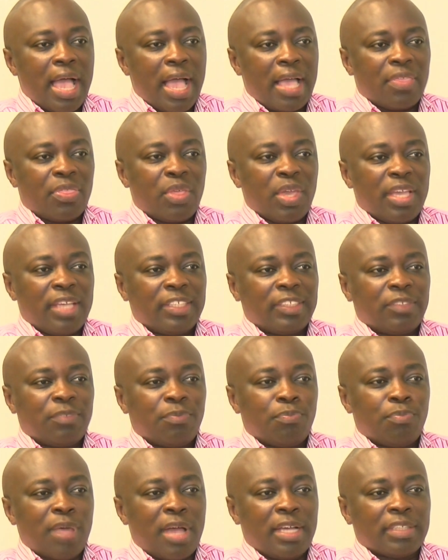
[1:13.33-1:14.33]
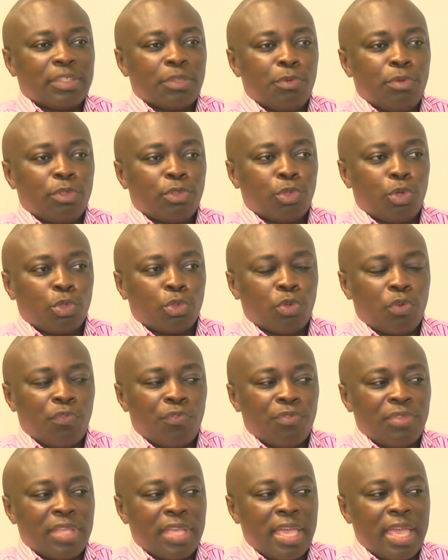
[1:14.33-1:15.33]
I think it's as a result
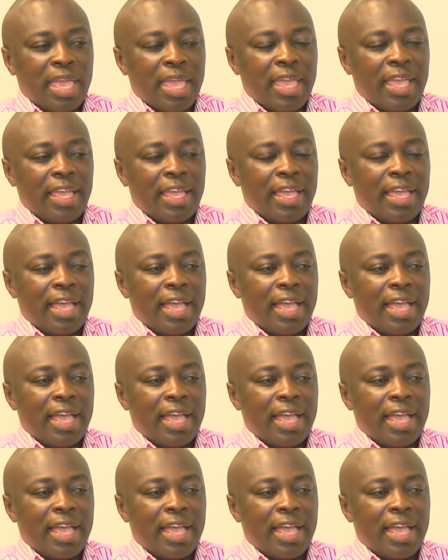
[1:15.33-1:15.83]
of the